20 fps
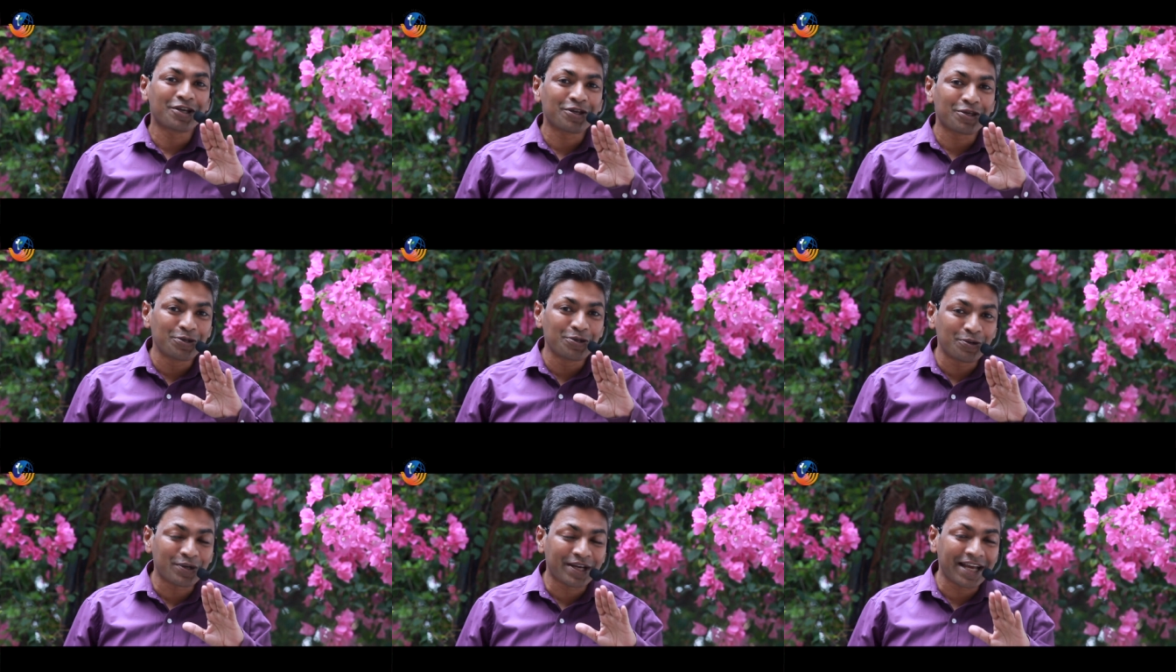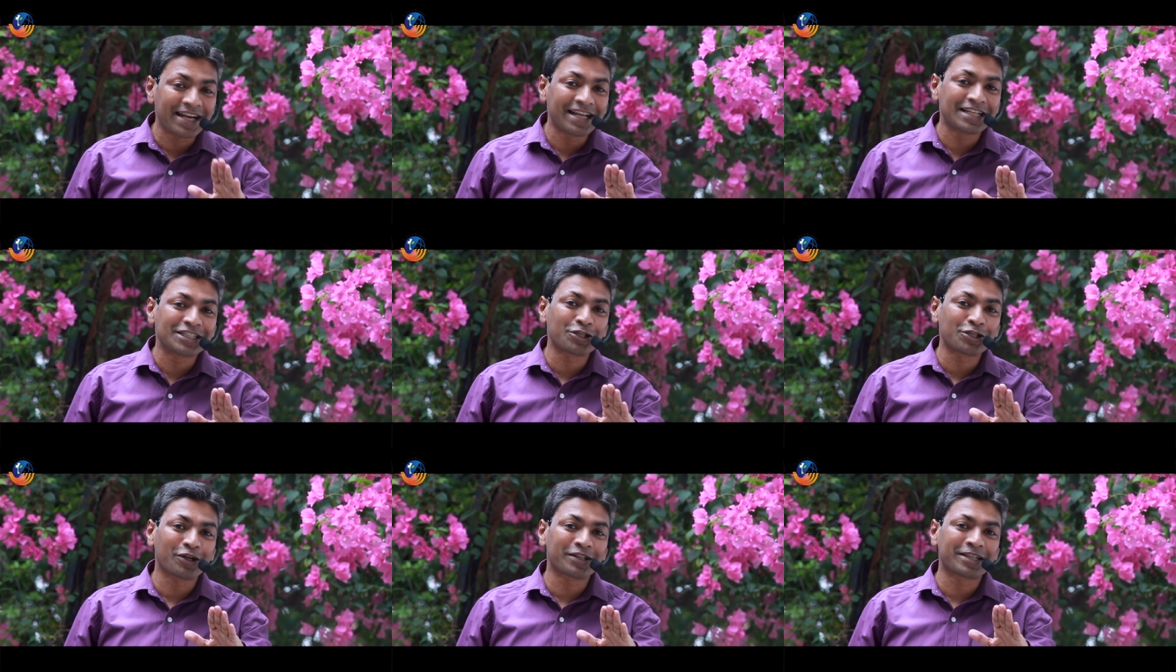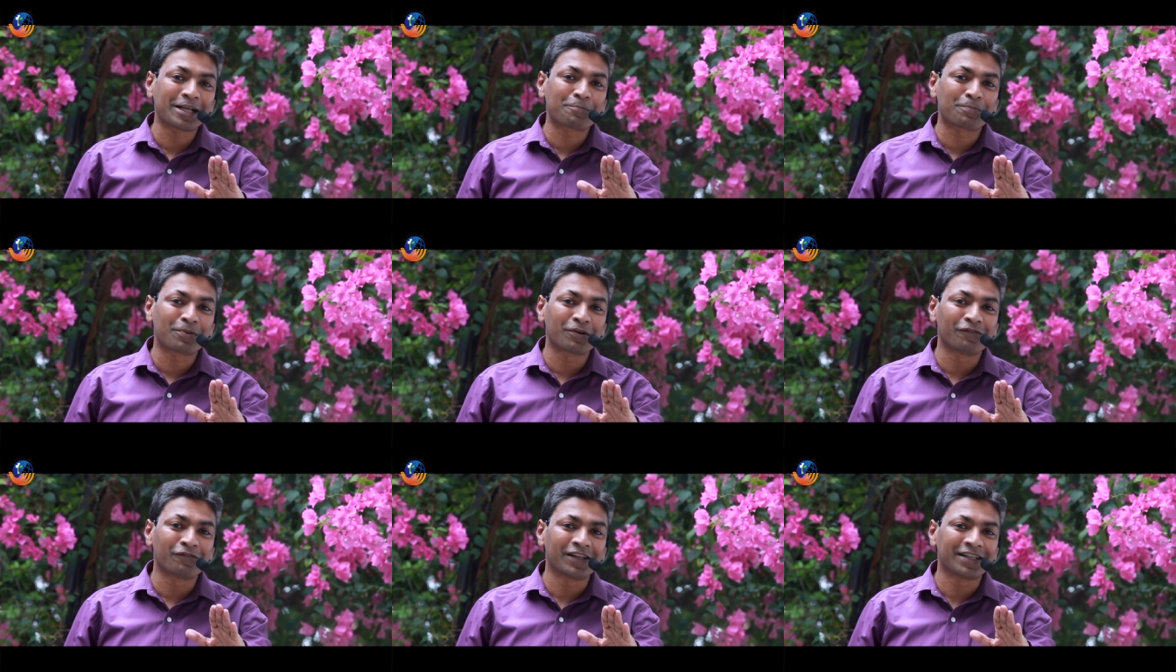you can enjoy that
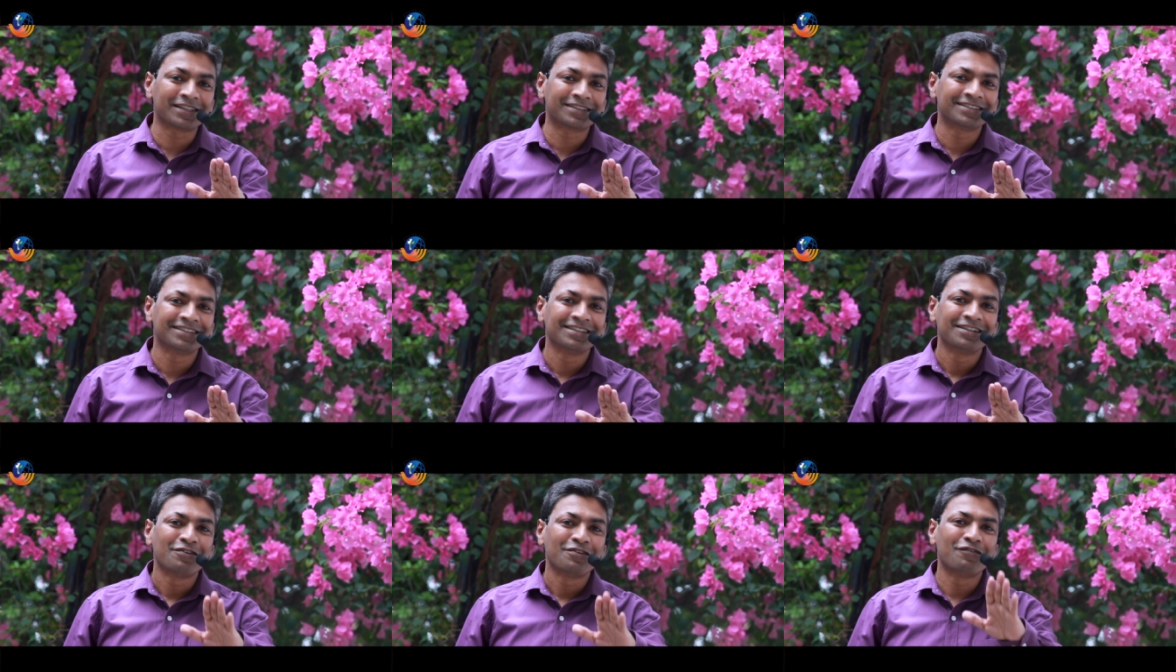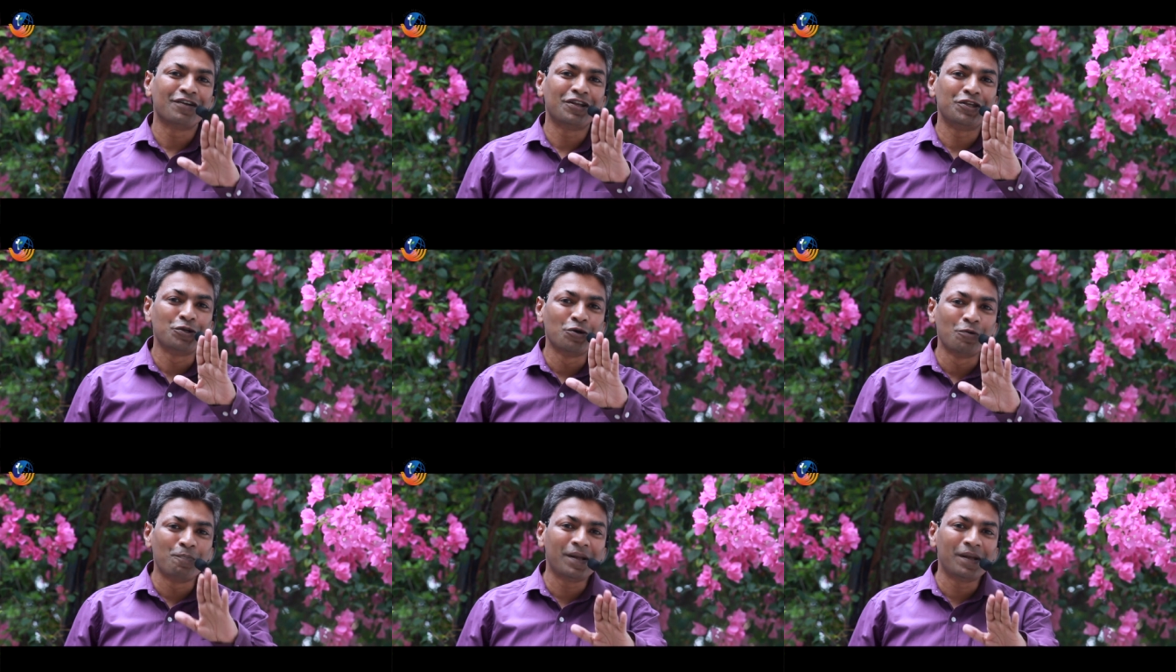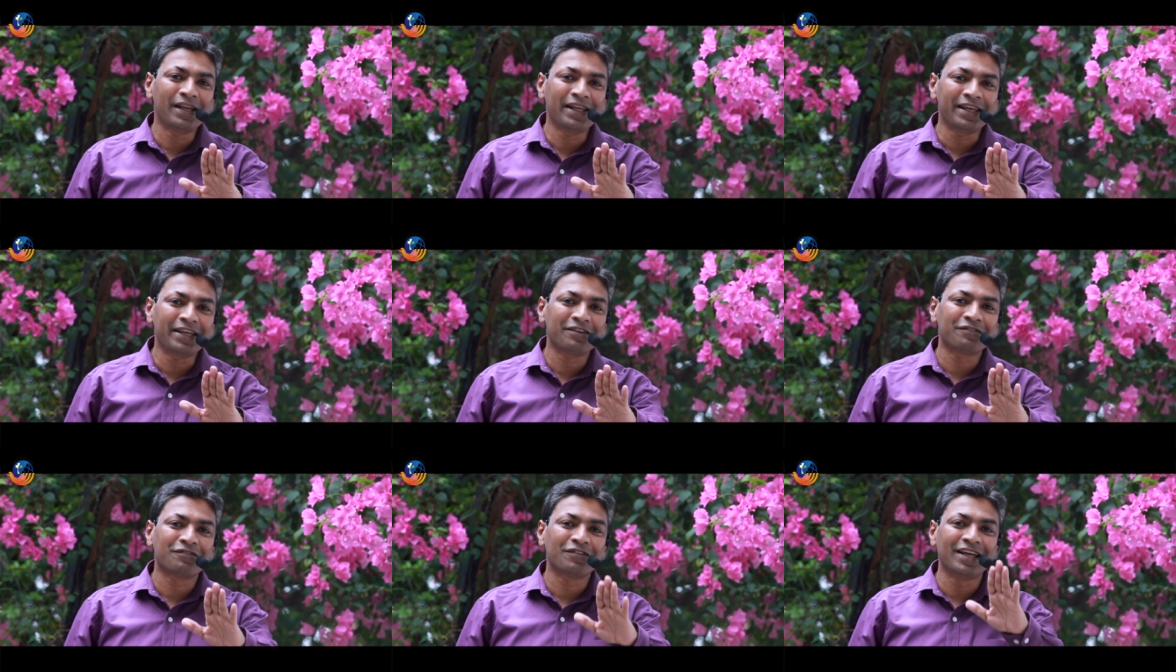privilege when you
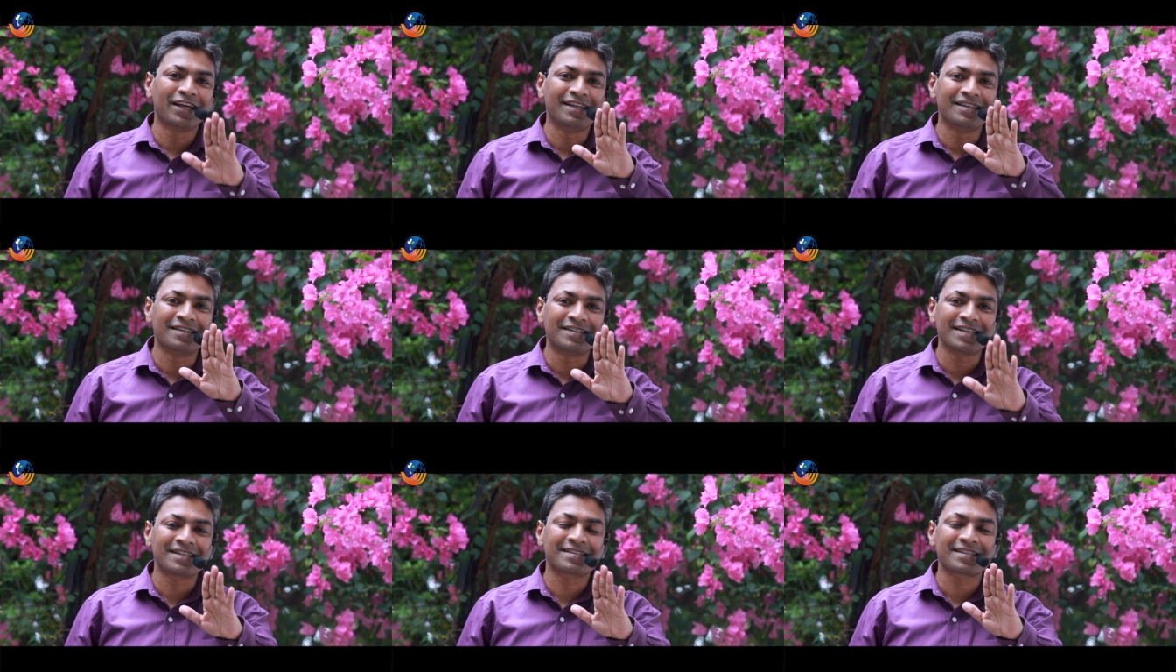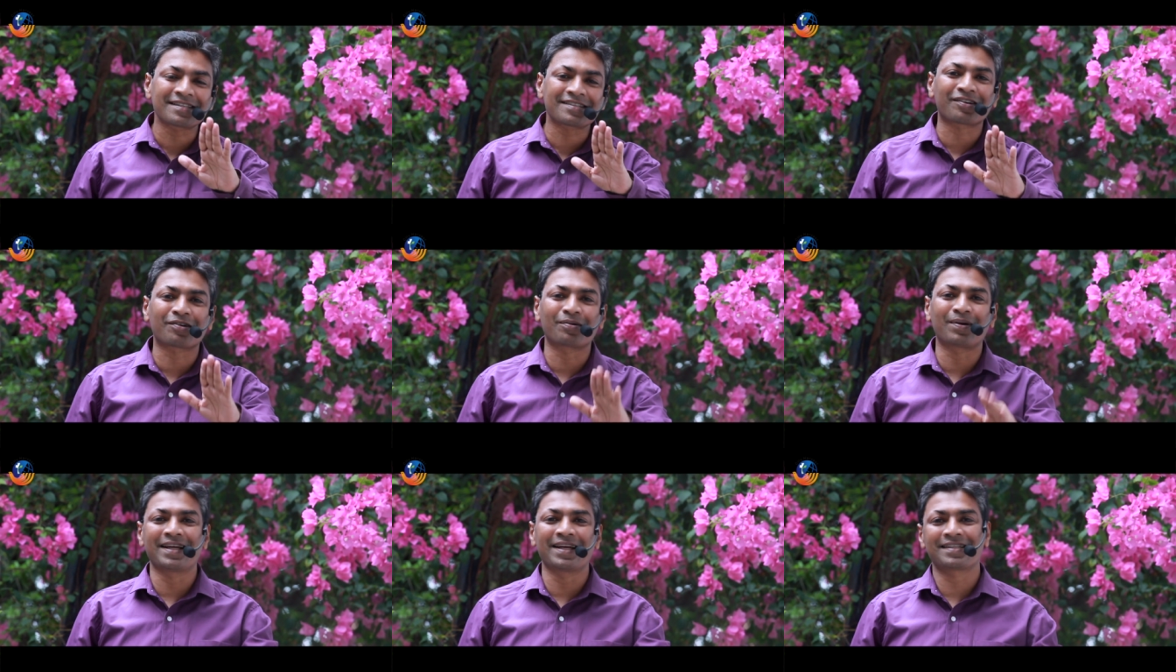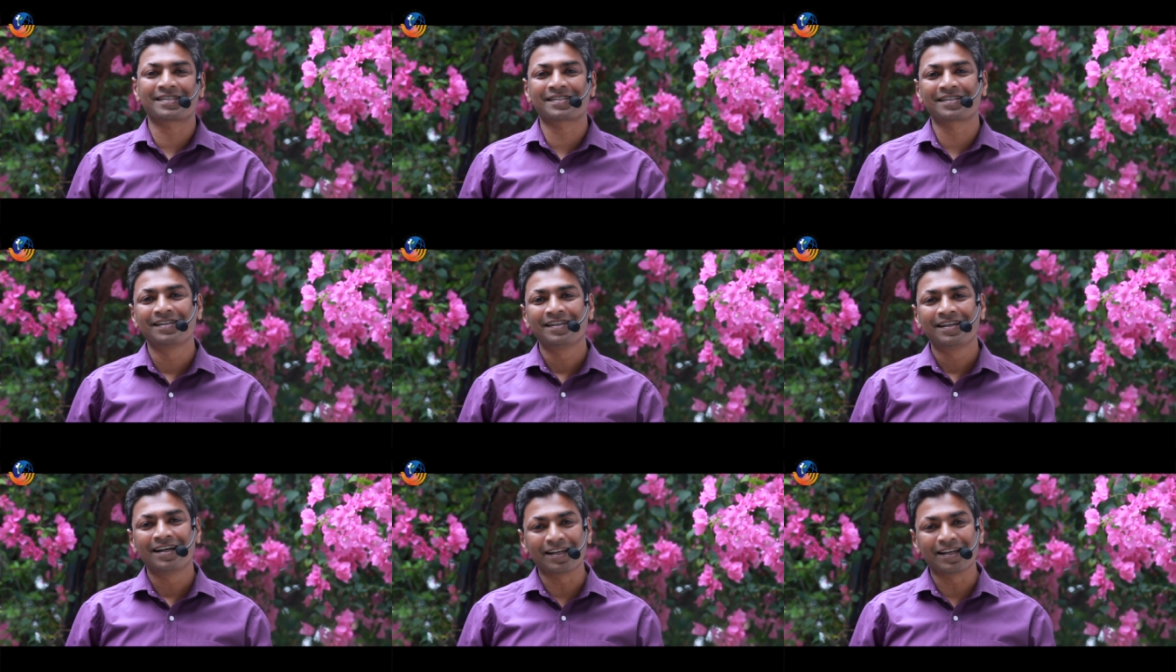believe in Jesus Christ
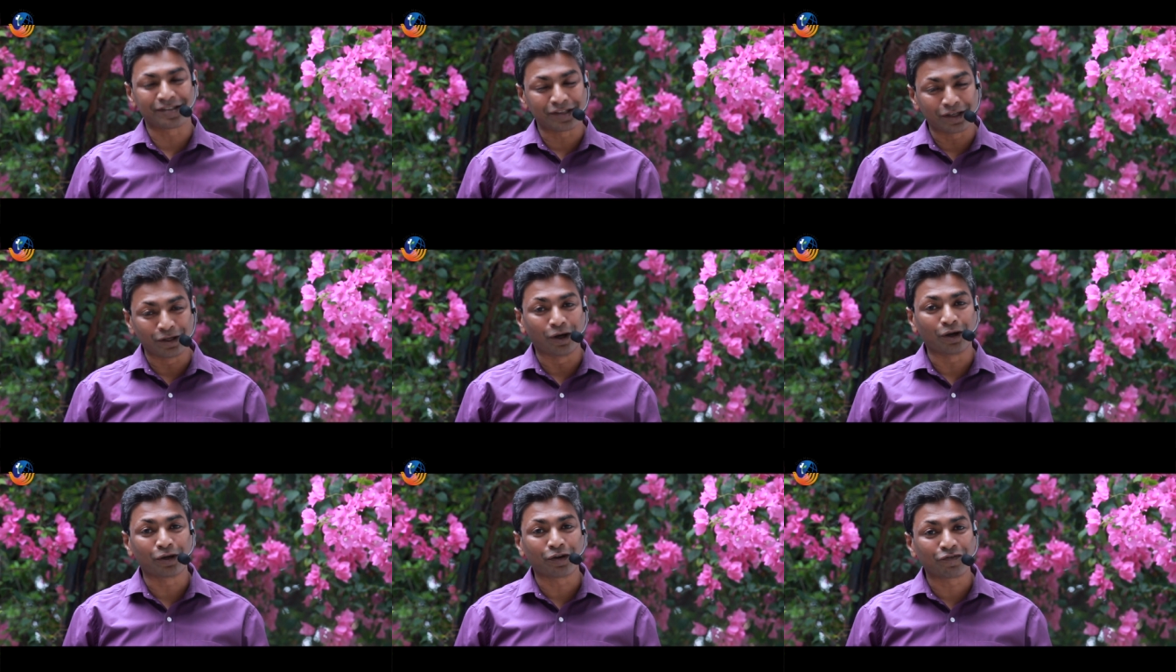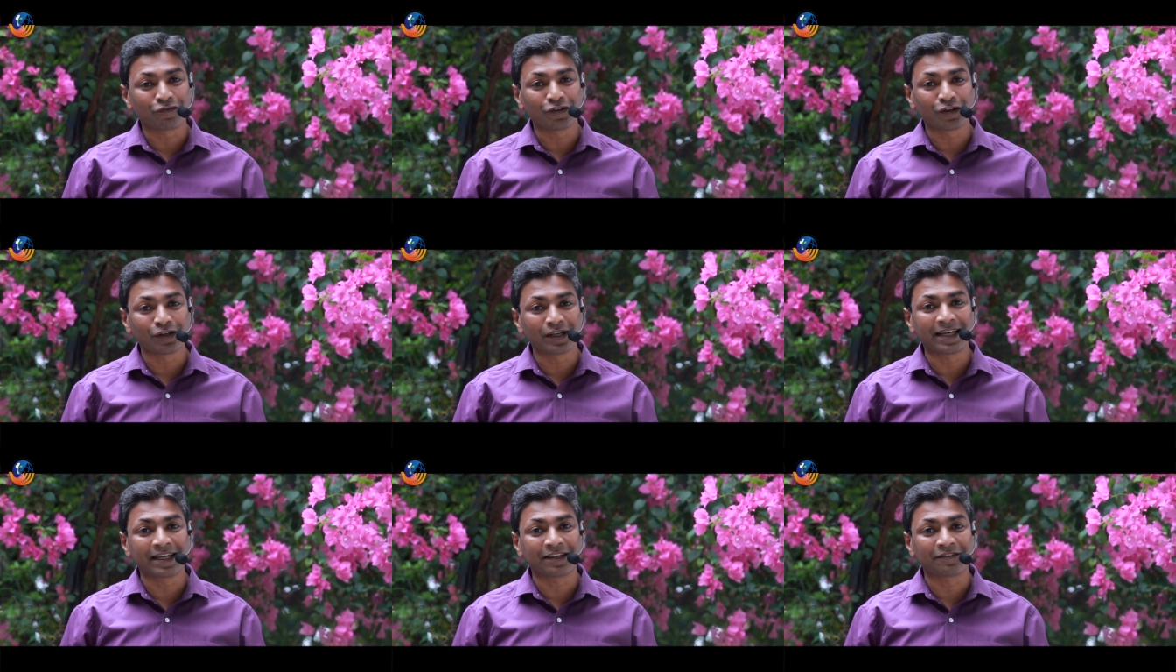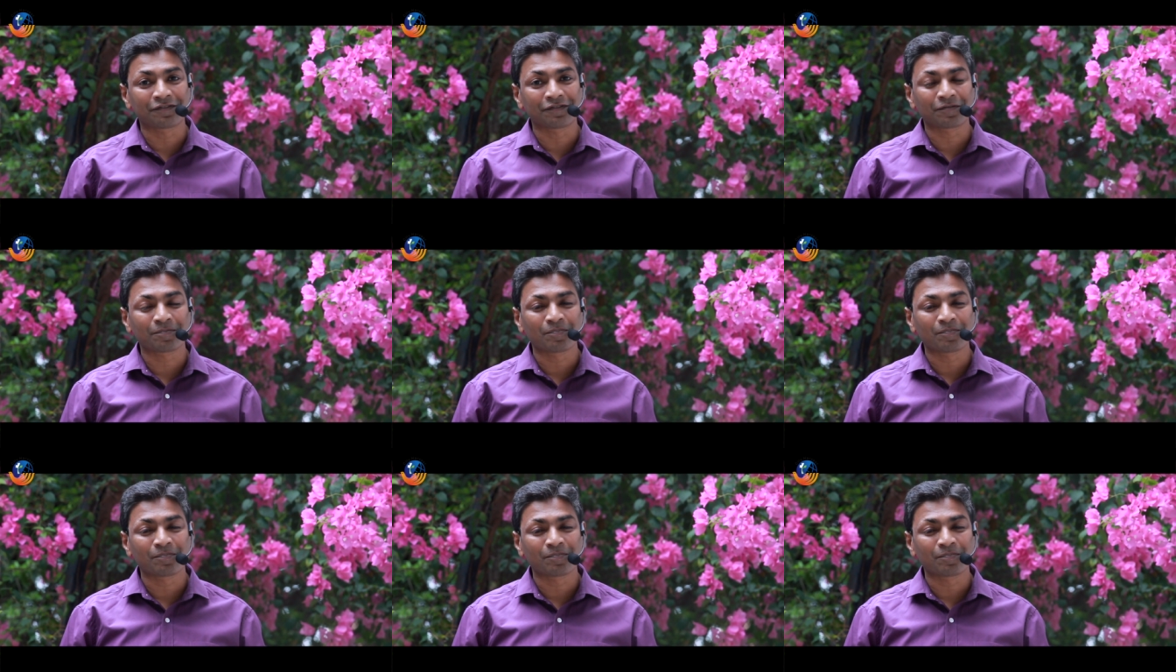as the Lord of your life.